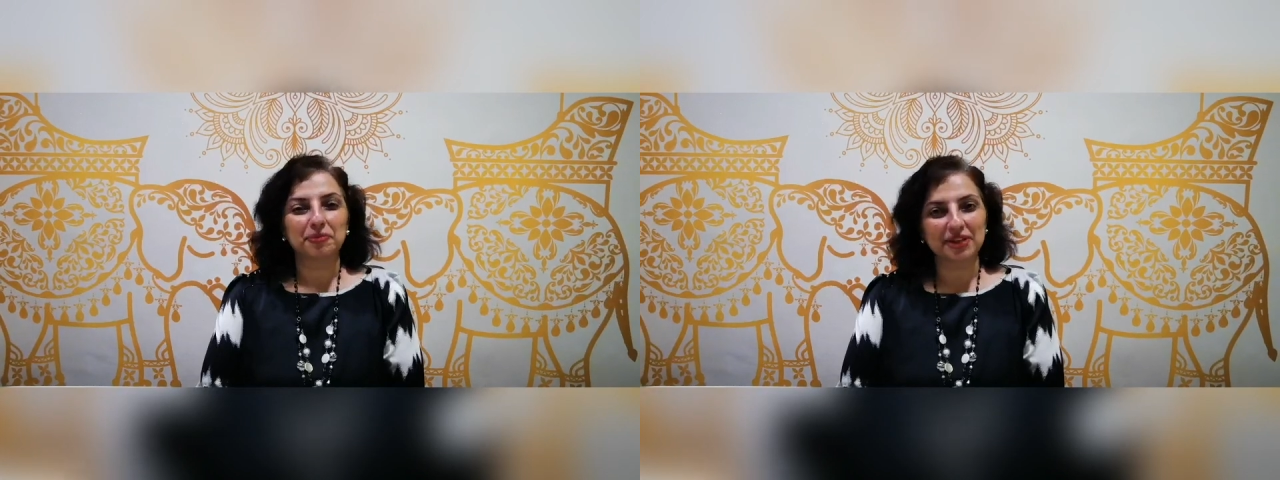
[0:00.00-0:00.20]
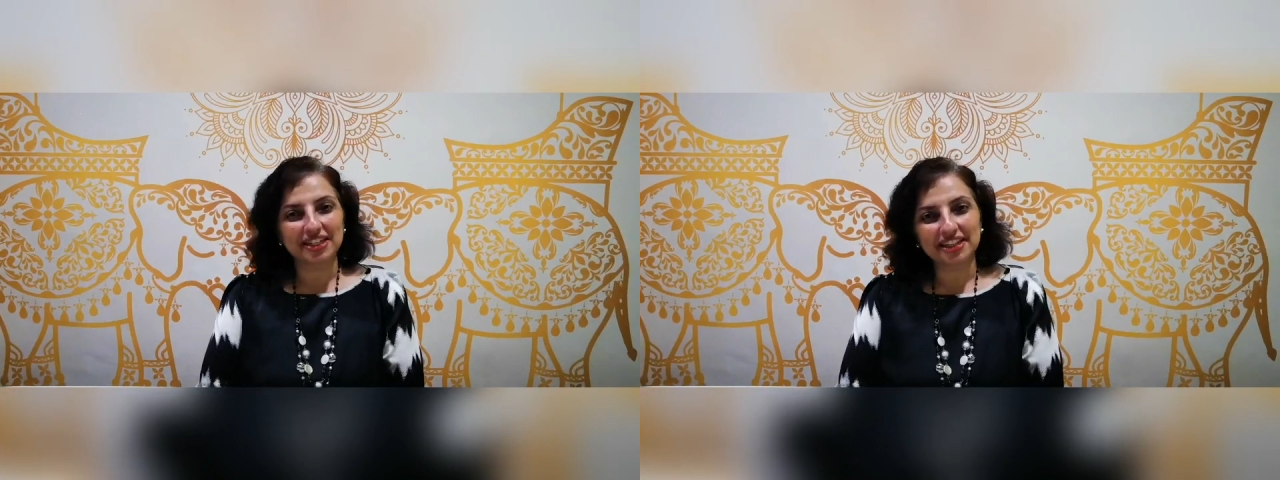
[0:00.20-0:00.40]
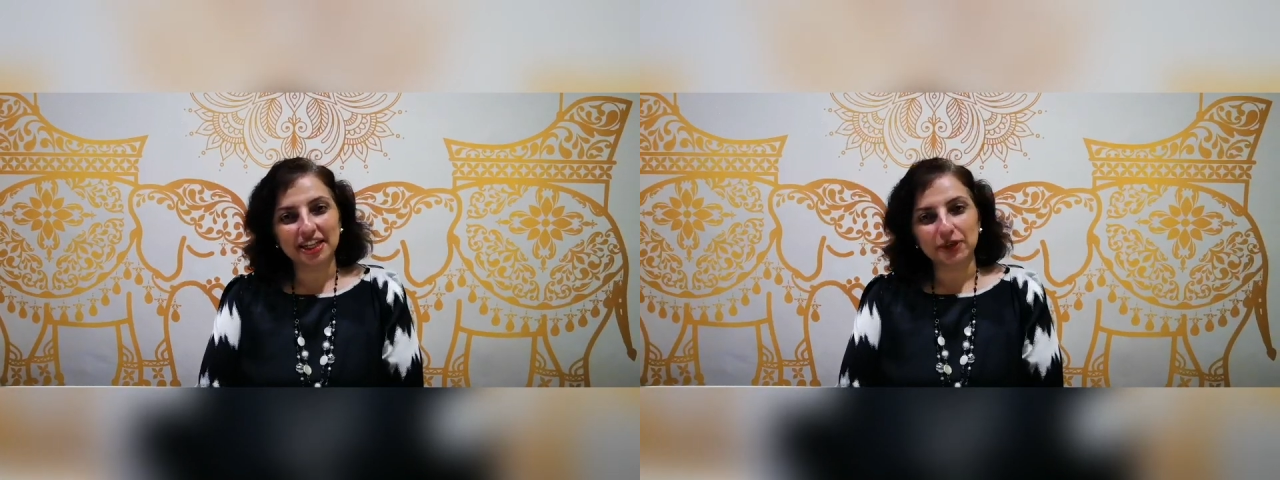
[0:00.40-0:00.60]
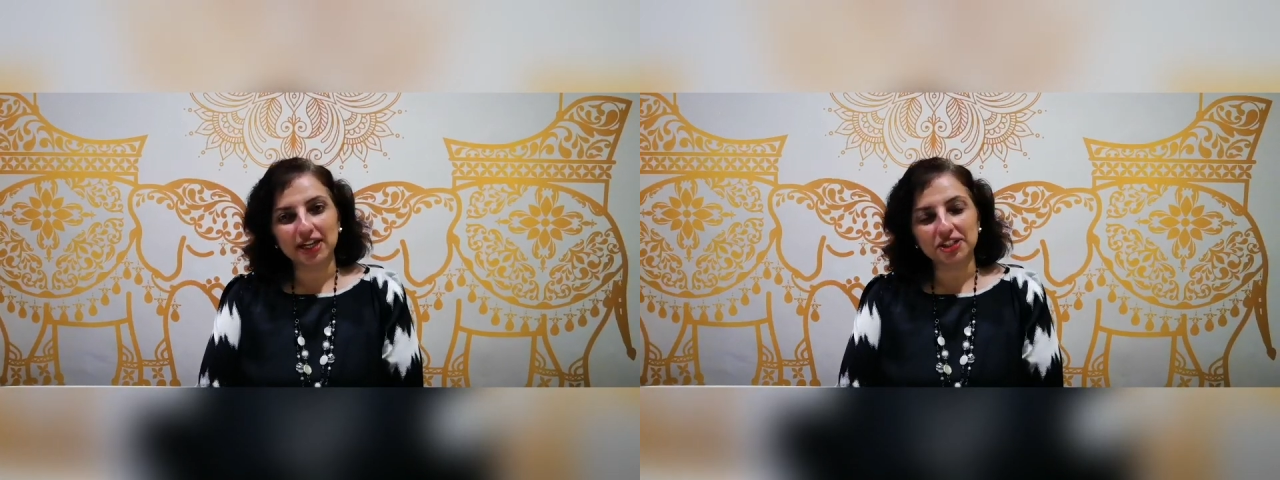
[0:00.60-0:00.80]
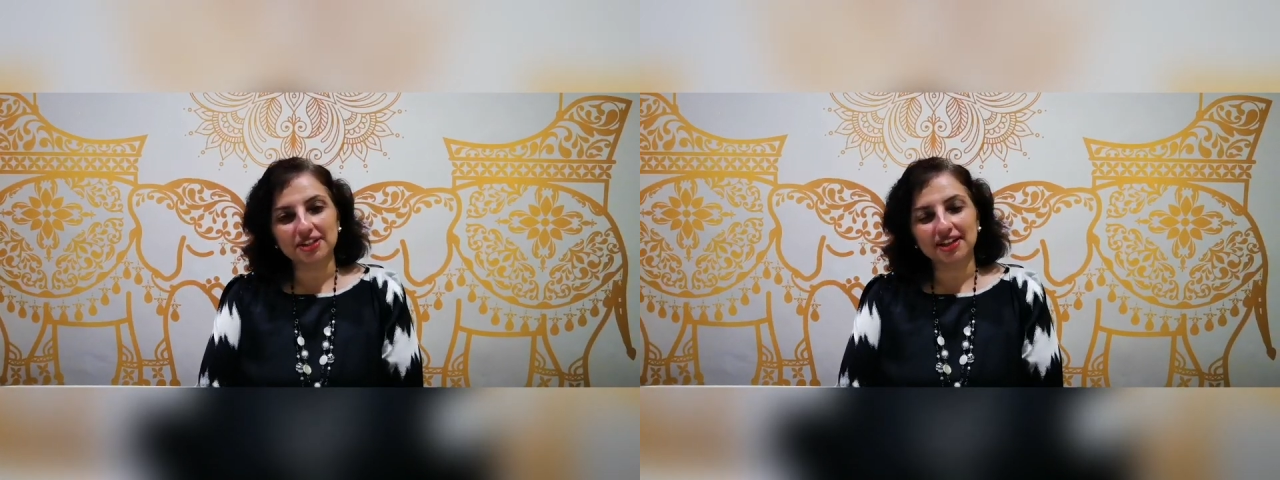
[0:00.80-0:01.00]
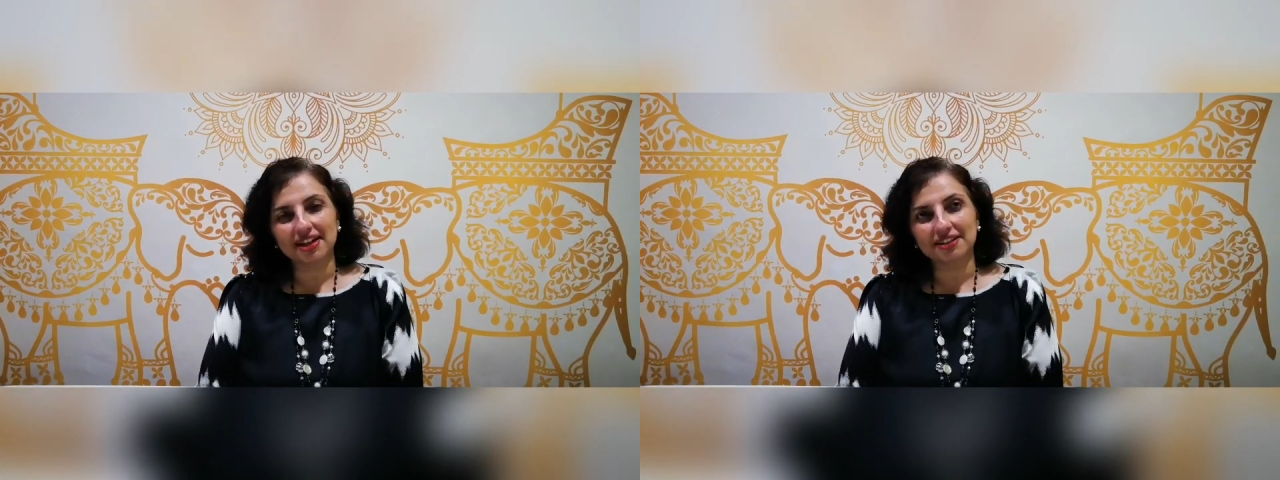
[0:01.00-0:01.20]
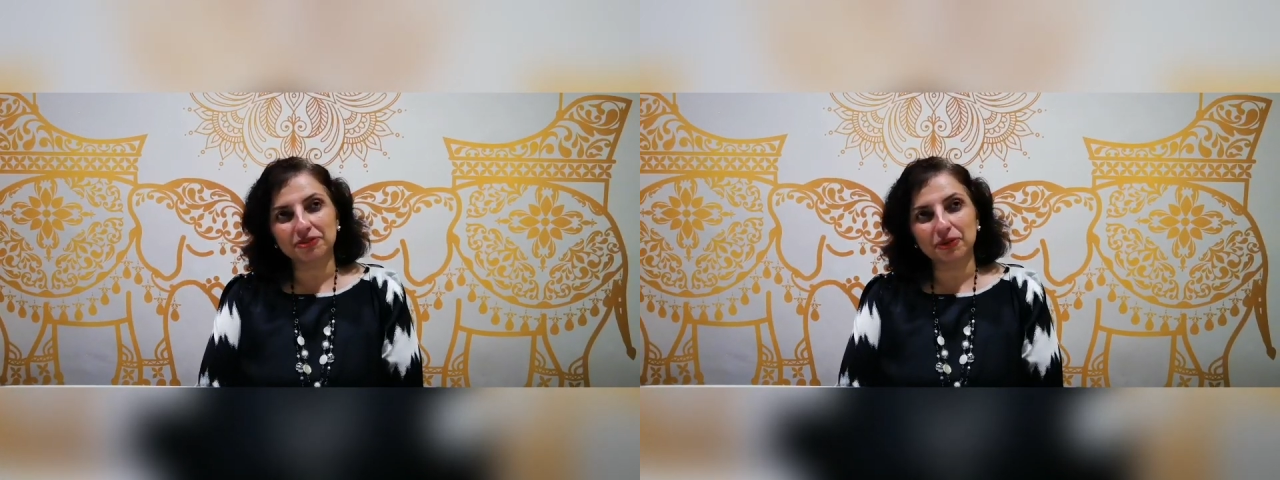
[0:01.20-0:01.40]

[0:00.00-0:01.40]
been in the education line